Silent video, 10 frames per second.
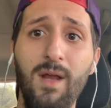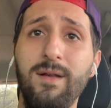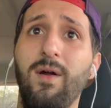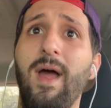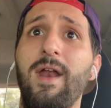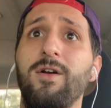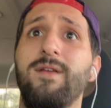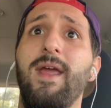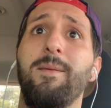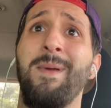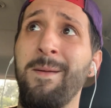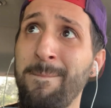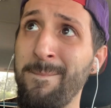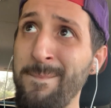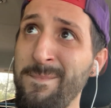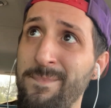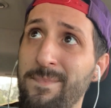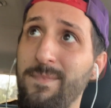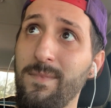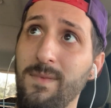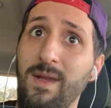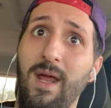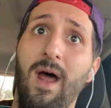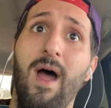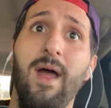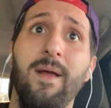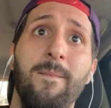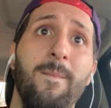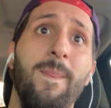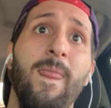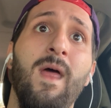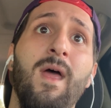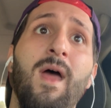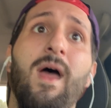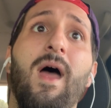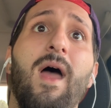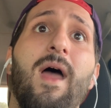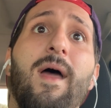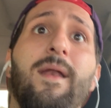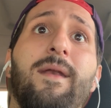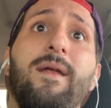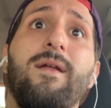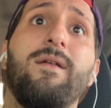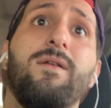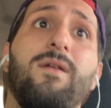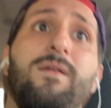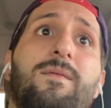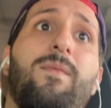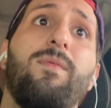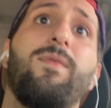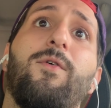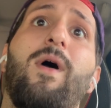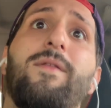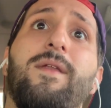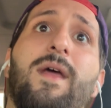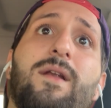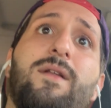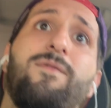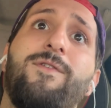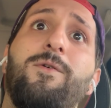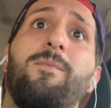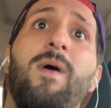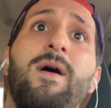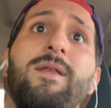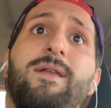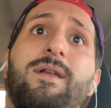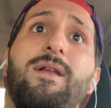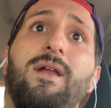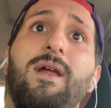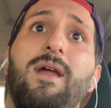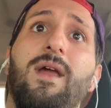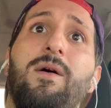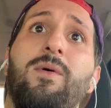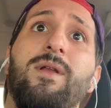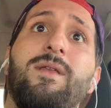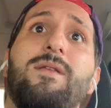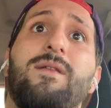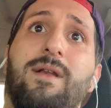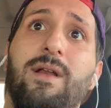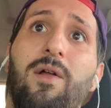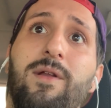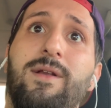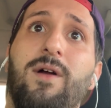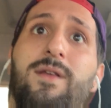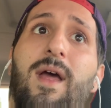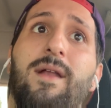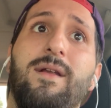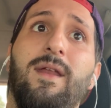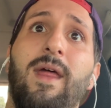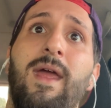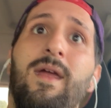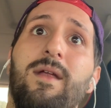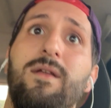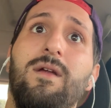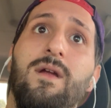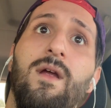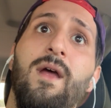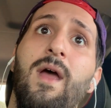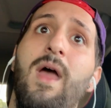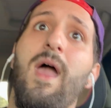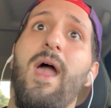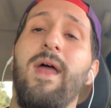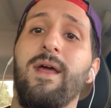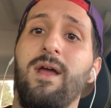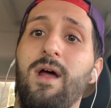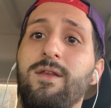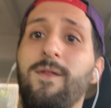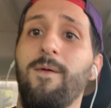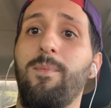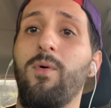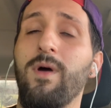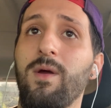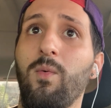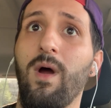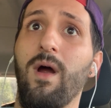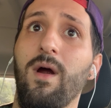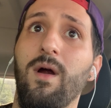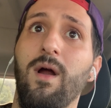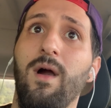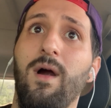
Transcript: So I had her take me, get high, and throughout the next few months, it would slowly start to escalate, and it got to the point where